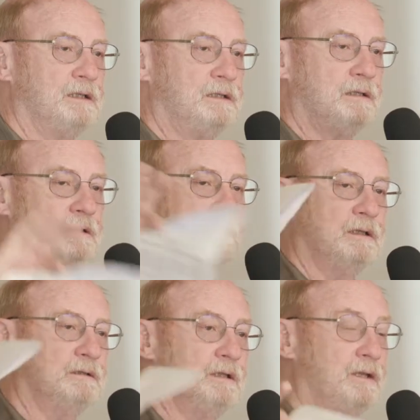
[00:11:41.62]
like
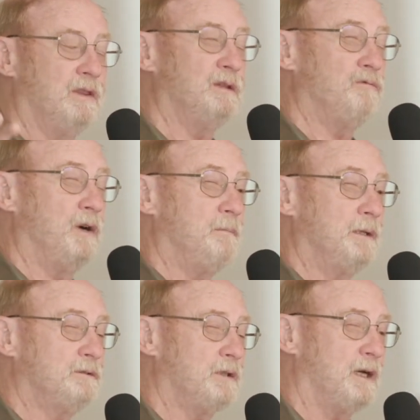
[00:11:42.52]
a lengthy
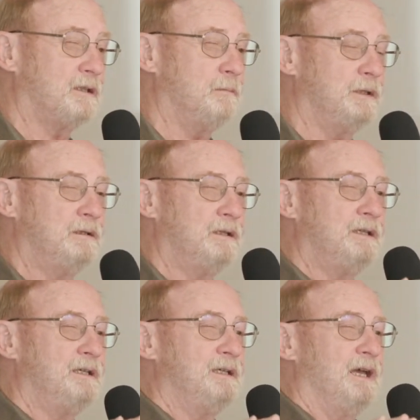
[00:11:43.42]
environmental document.
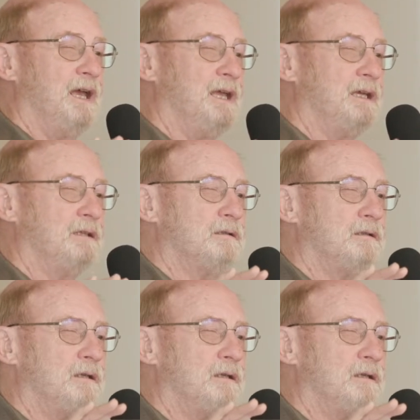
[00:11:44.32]
And